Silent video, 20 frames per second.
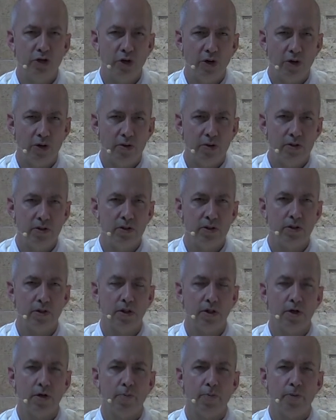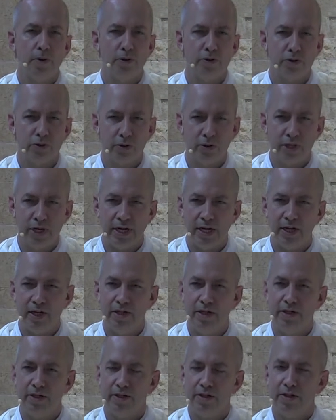is personal
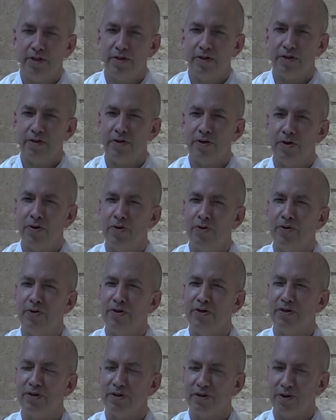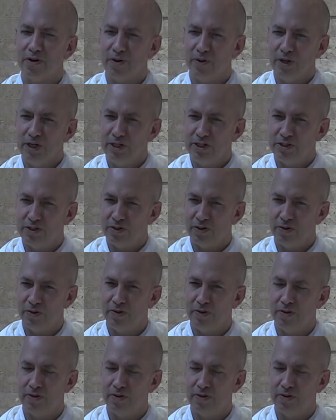communion with Christ